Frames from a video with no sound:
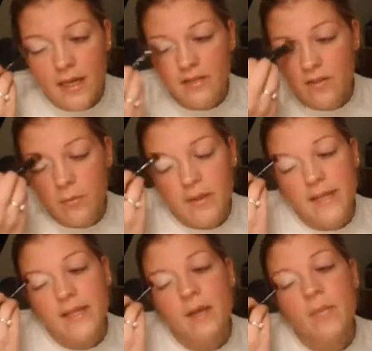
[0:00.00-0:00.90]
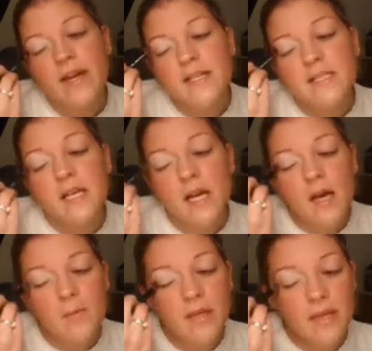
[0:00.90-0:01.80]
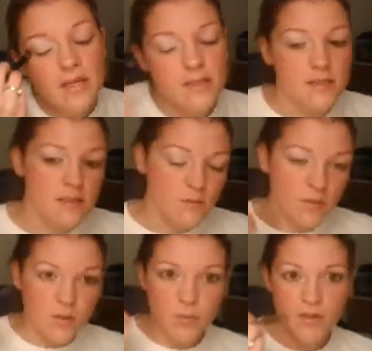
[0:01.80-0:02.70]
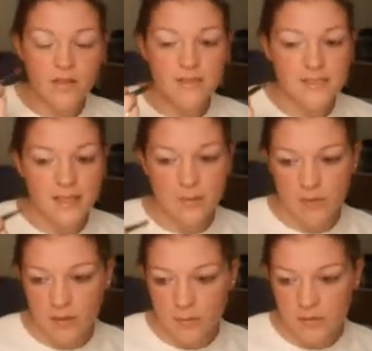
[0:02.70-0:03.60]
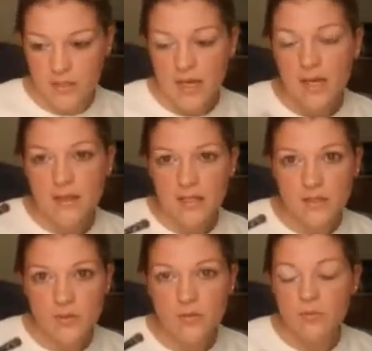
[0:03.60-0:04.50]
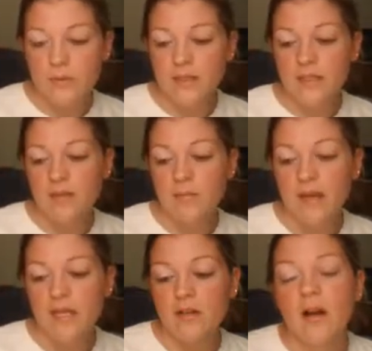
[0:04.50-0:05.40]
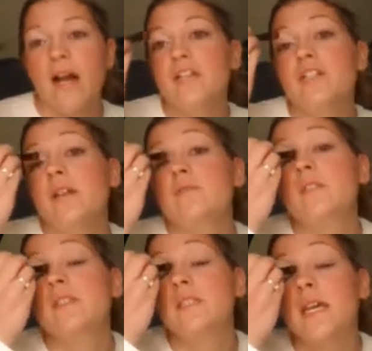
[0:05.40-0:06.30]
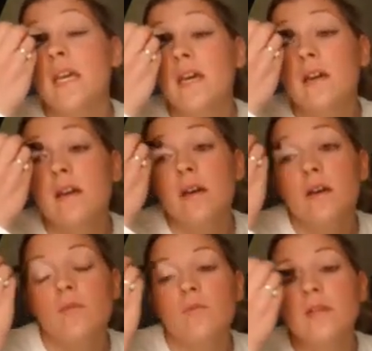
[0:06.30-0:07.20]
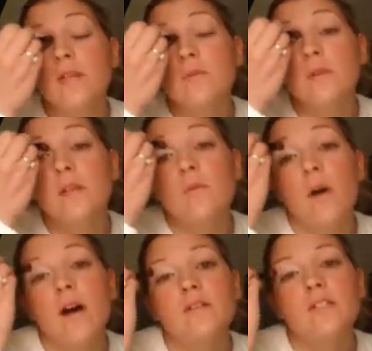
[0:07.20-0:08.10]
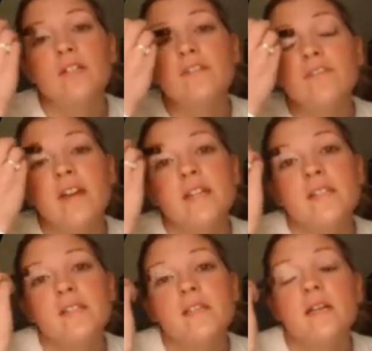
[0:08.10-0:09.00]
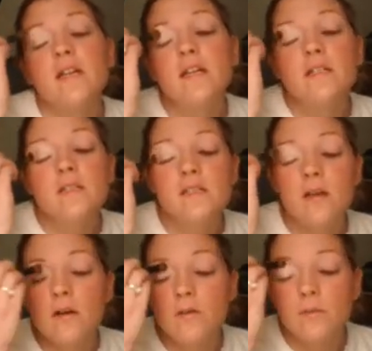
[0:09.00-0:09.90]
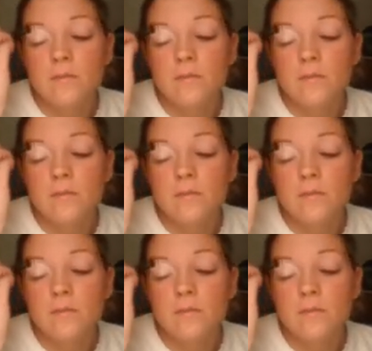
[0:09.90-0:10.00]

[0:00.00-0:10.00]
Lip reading: of a blending base, because when you put on these eye primers, they do really make your eyeshadow stick really, really well to your face. So